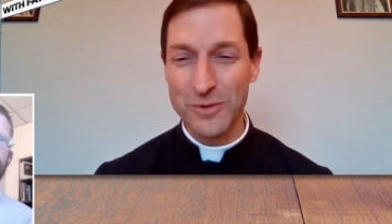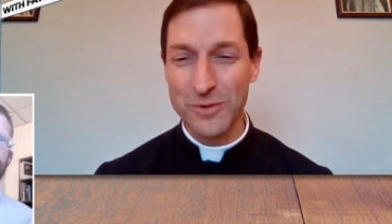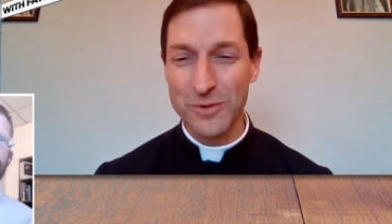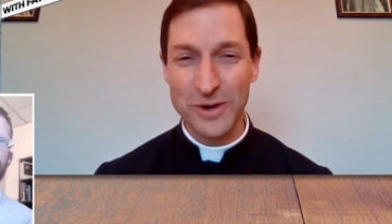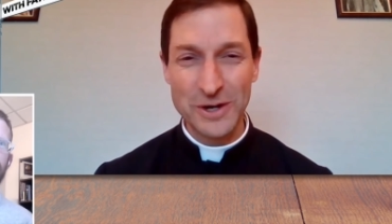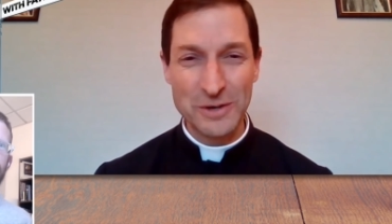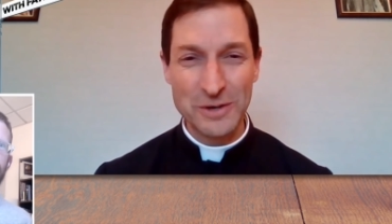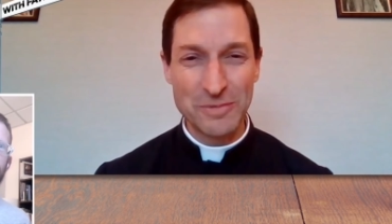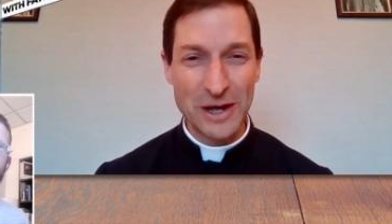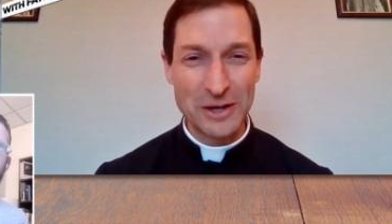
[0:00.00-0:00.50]

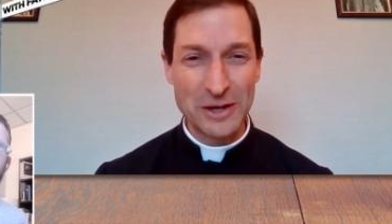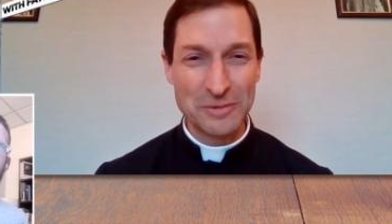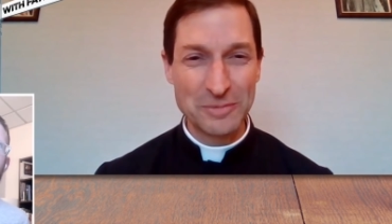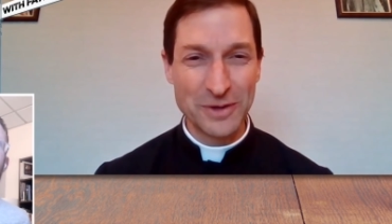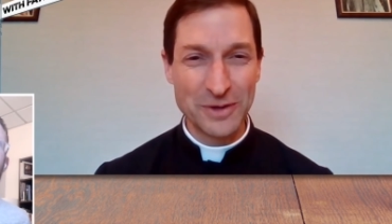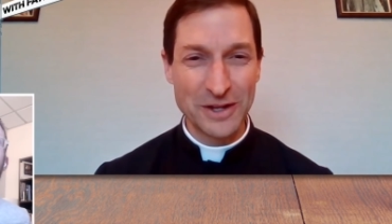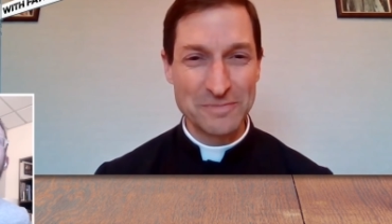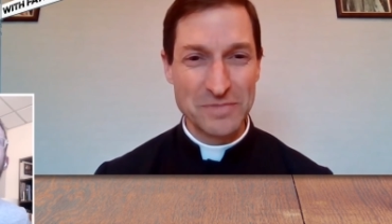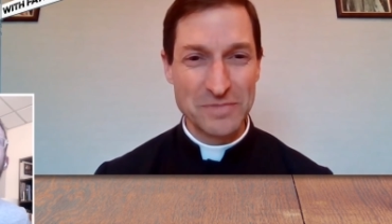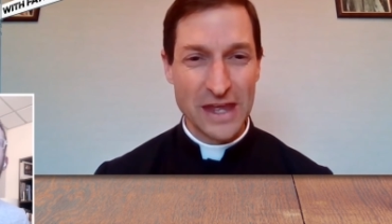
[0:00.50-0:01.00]
worried about.
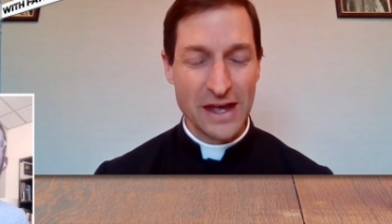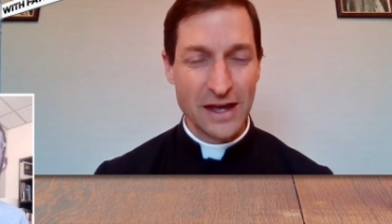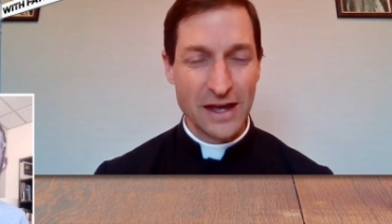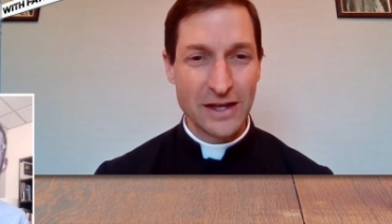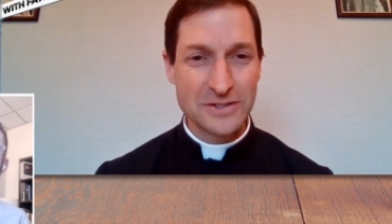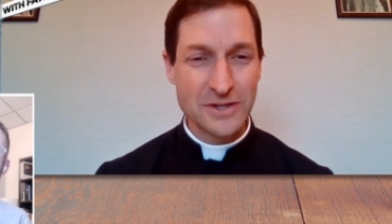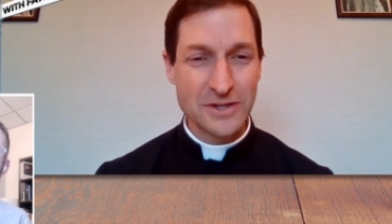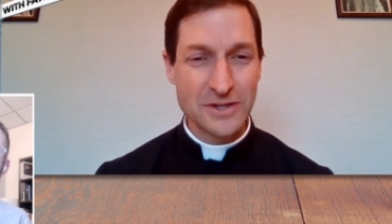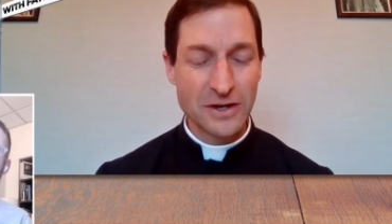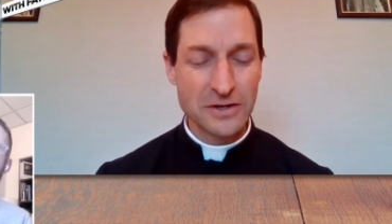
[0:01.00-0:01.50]
But
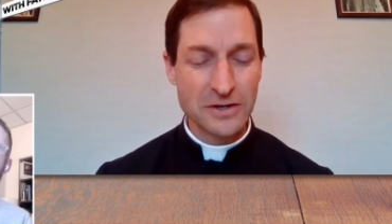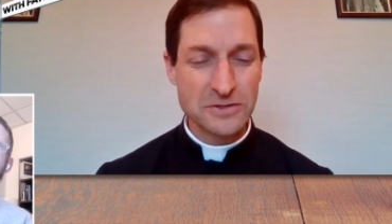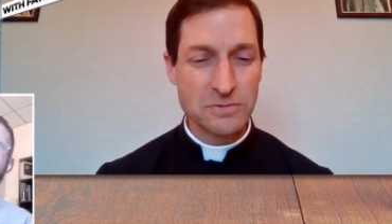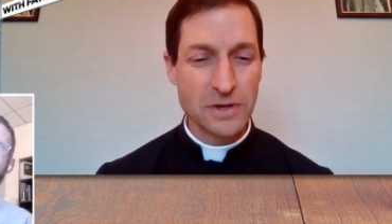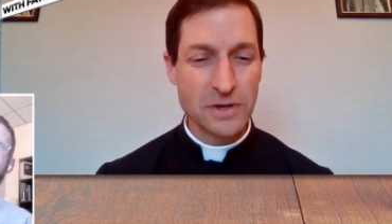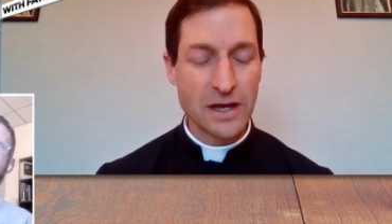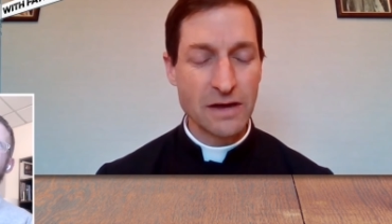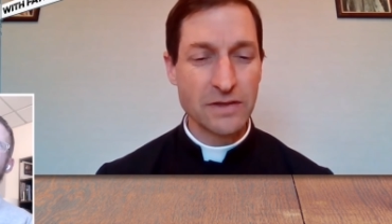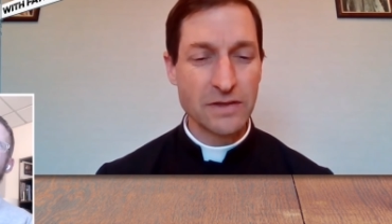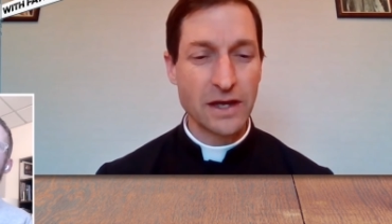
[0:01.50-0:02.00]
as long as
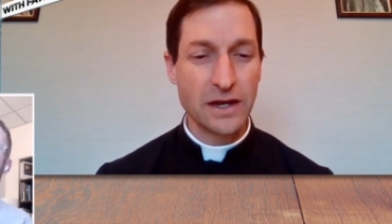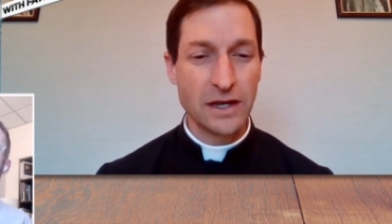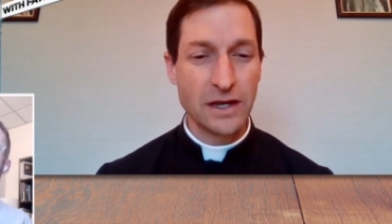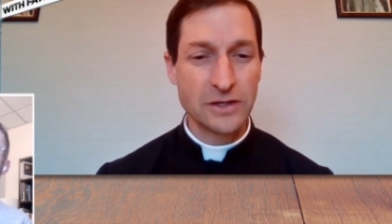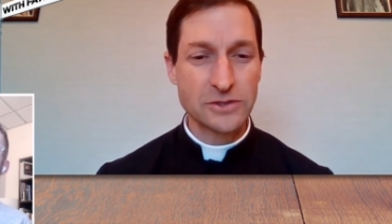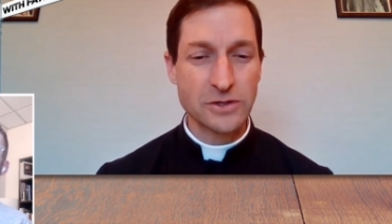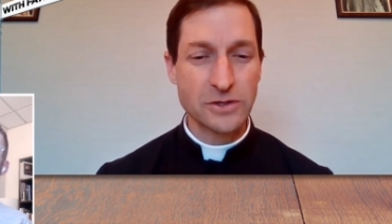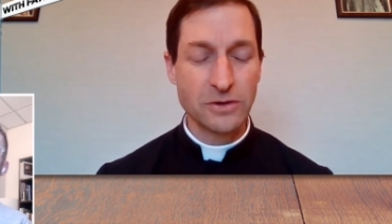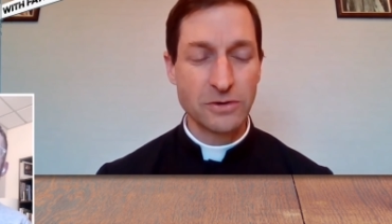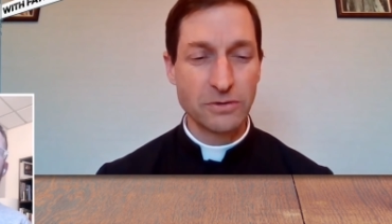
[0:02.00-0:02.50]
we have that
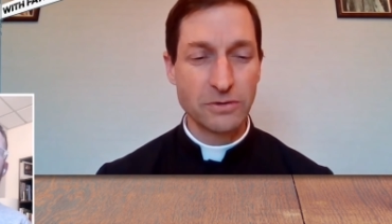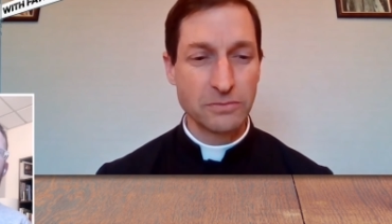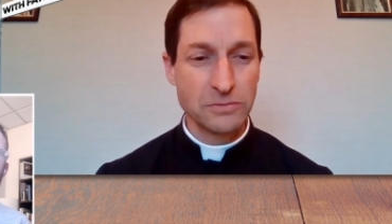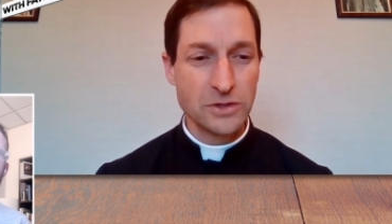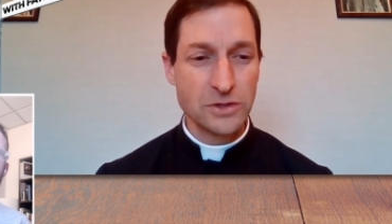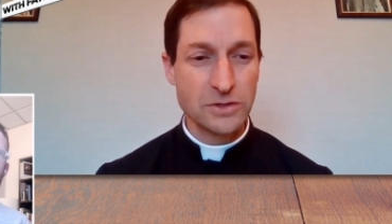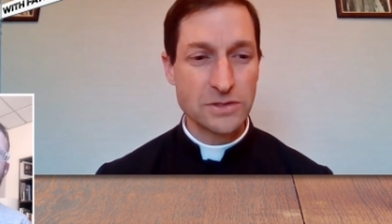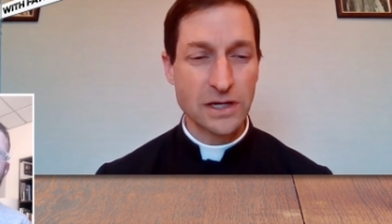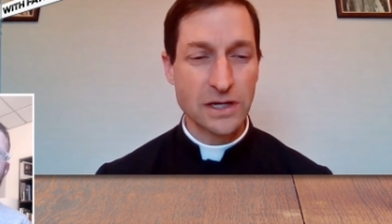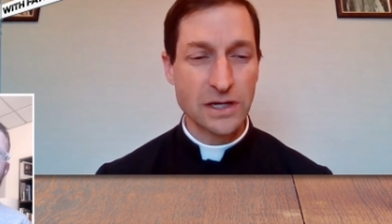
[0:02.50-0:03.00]
intro
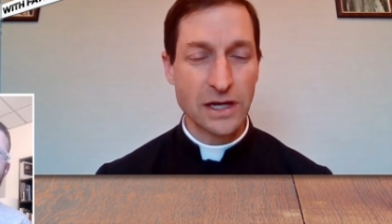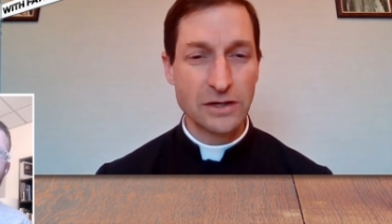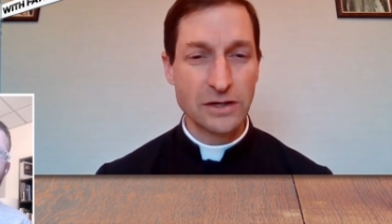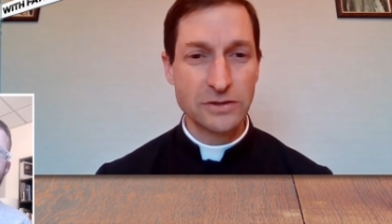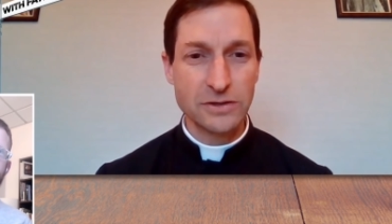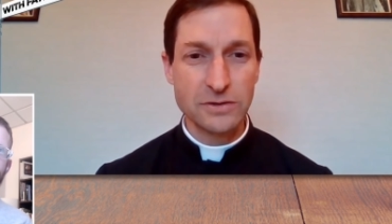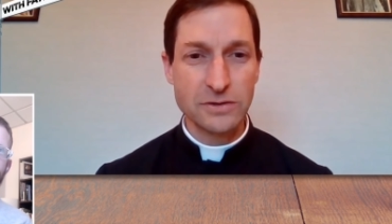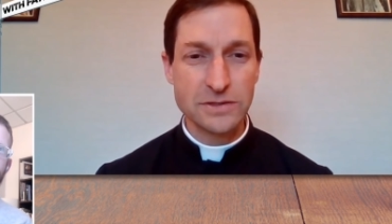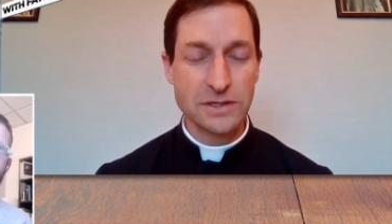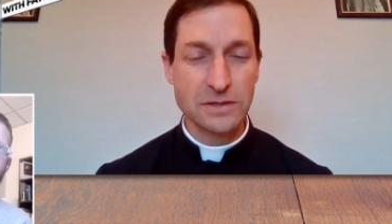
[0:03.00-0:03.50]
music
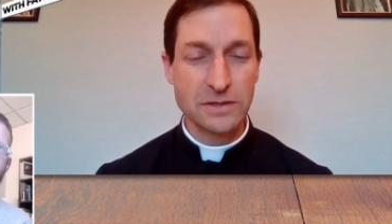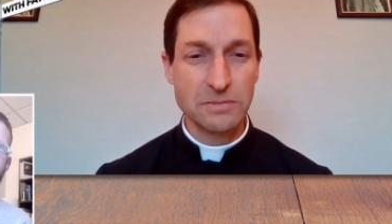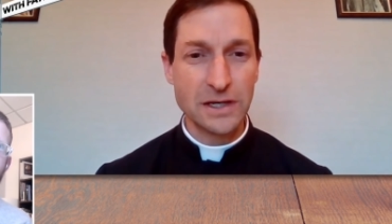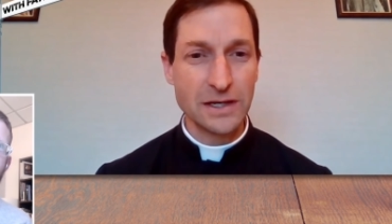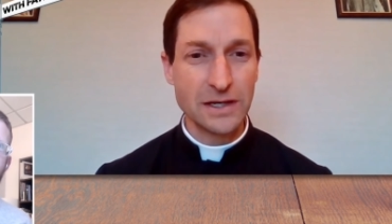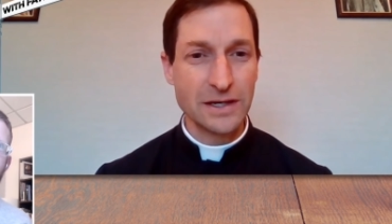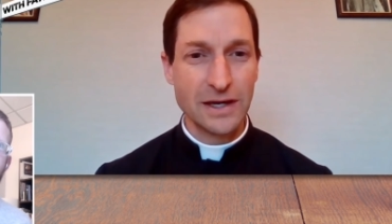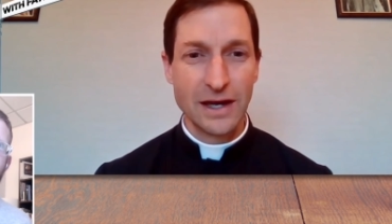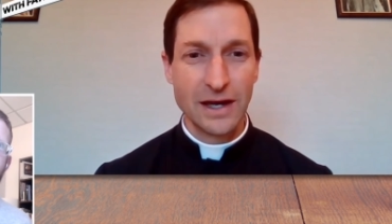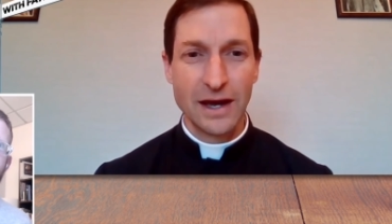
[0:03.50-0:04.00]
introducing
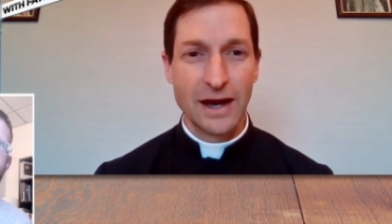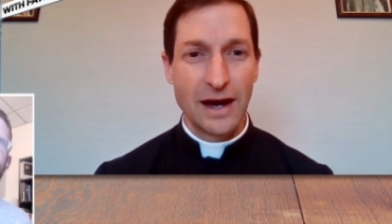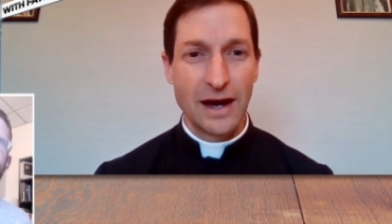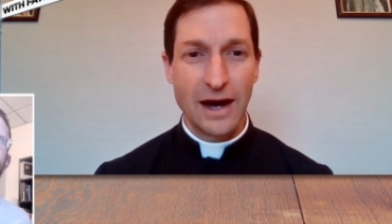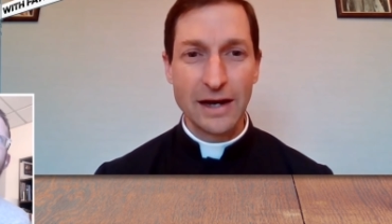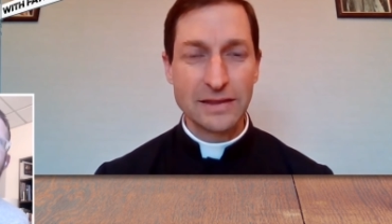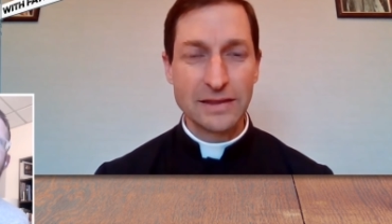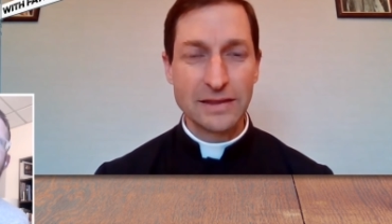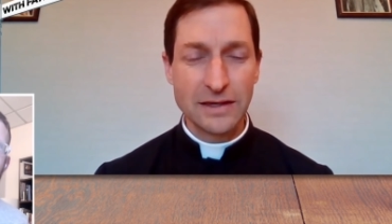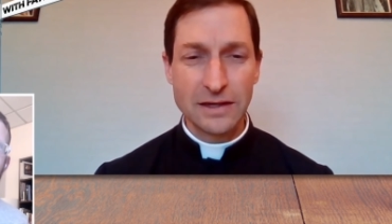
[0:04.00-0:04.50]
me,
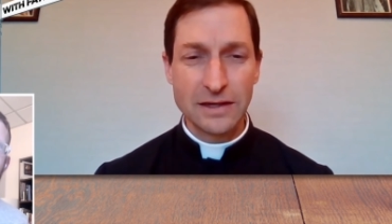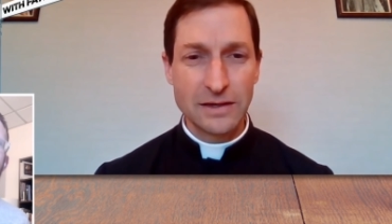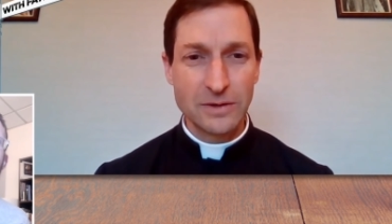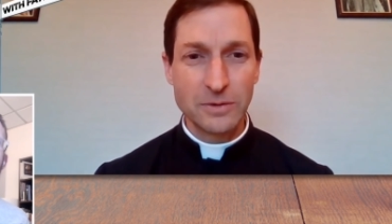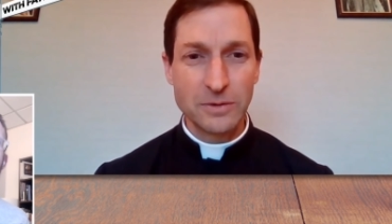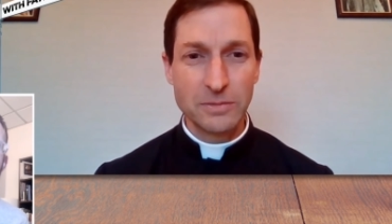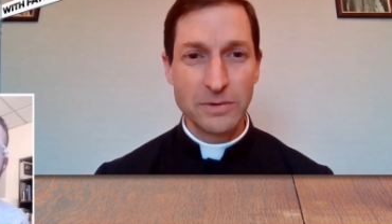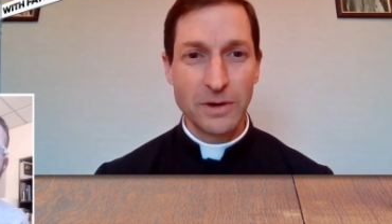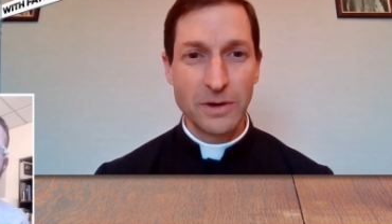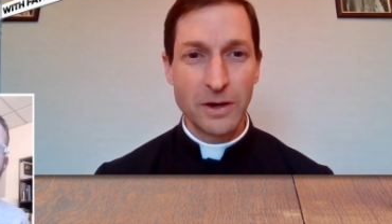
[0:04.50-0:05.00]
I think
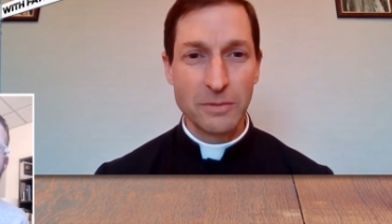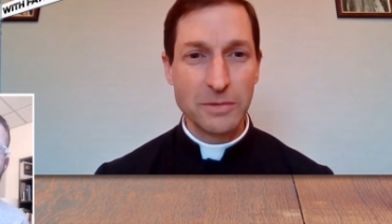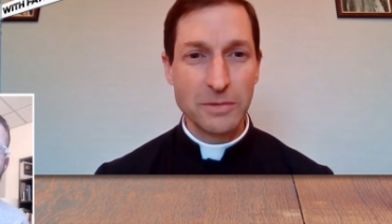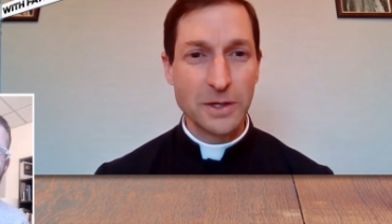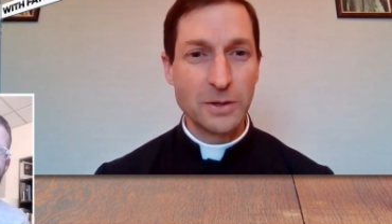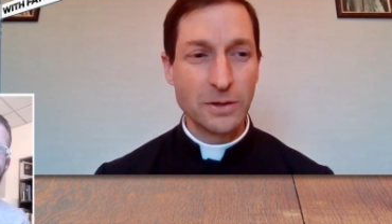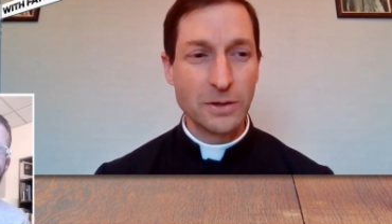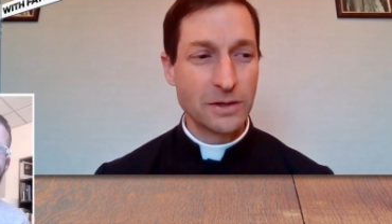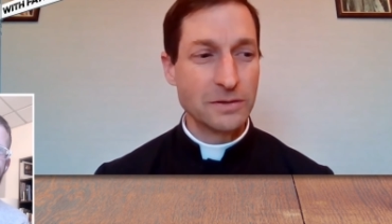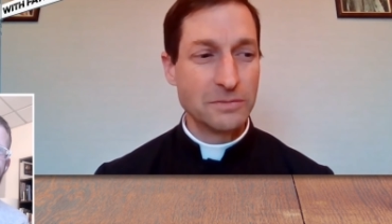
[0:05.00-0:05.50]
it'll all
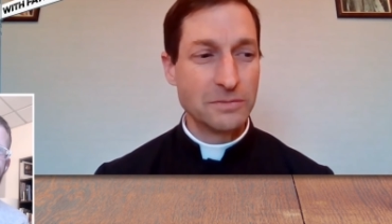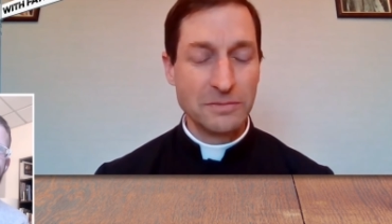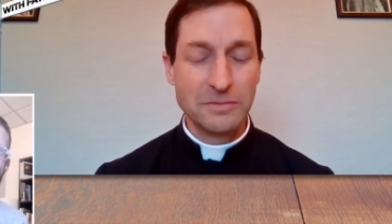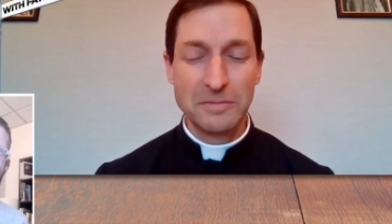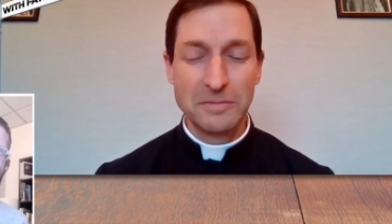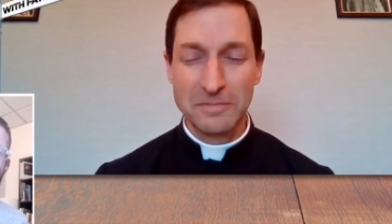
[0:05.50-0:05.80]
be good.